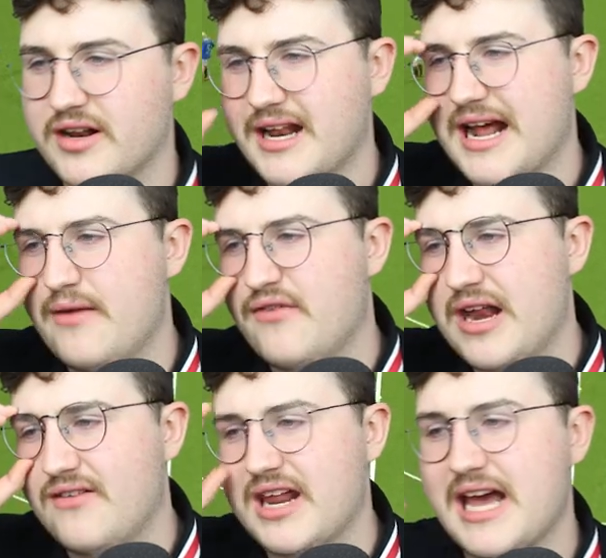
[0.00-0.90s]
And I am
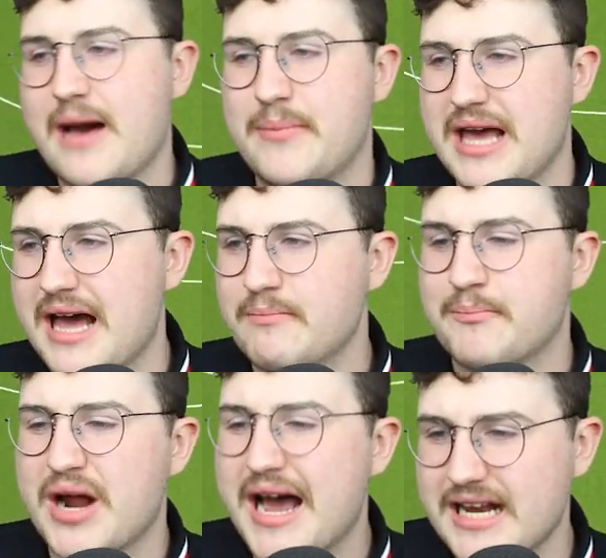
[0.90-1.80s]
very, very happy. And
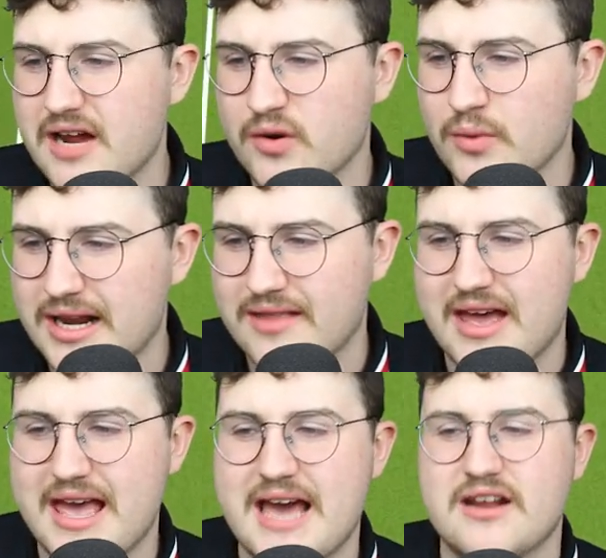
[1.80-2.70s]
Brian Evan winning that
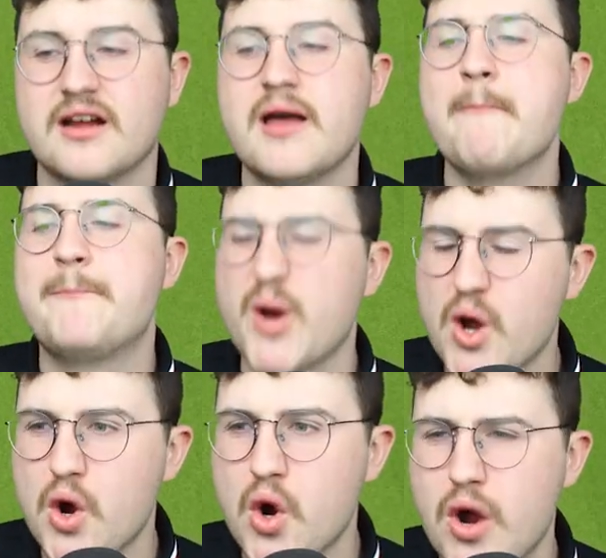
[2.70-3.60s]
header.
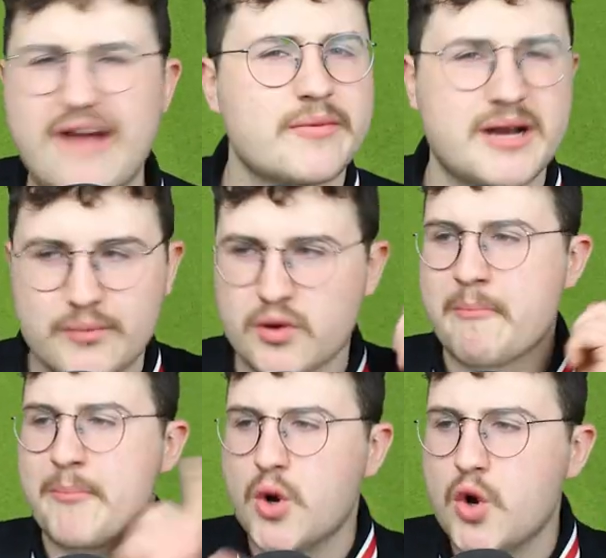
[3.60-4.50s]
Boo, everybody booing.
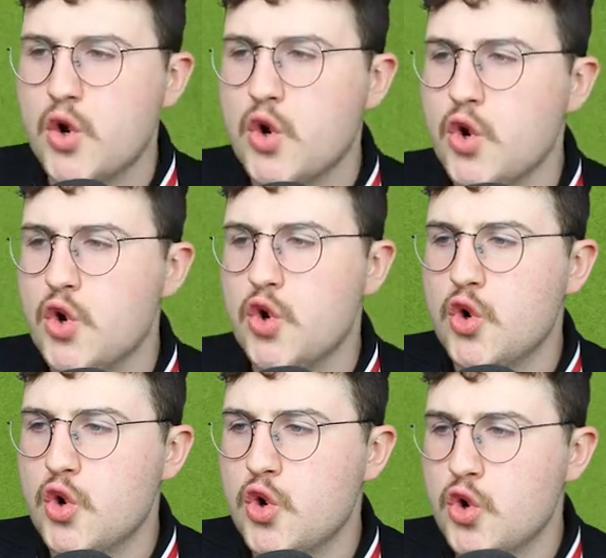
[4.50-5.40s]

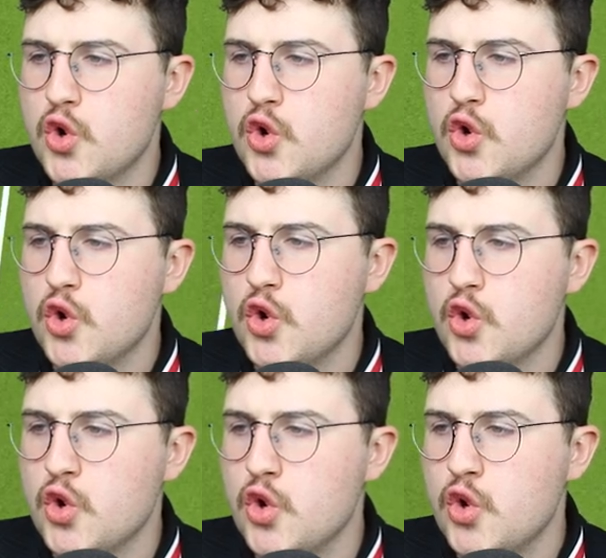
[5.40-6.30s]

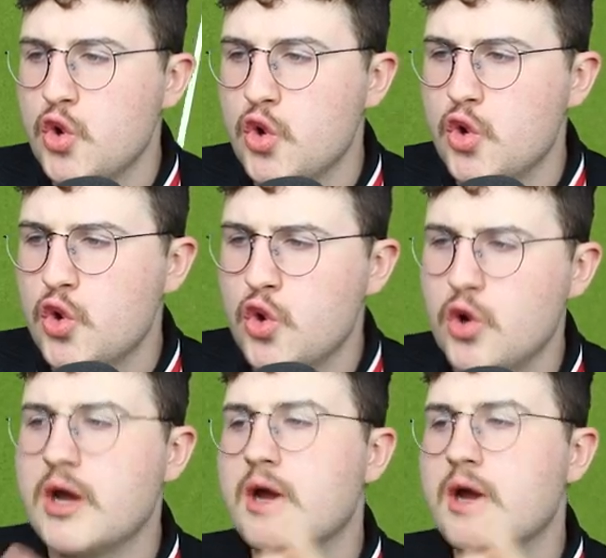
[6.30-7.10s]
Boo.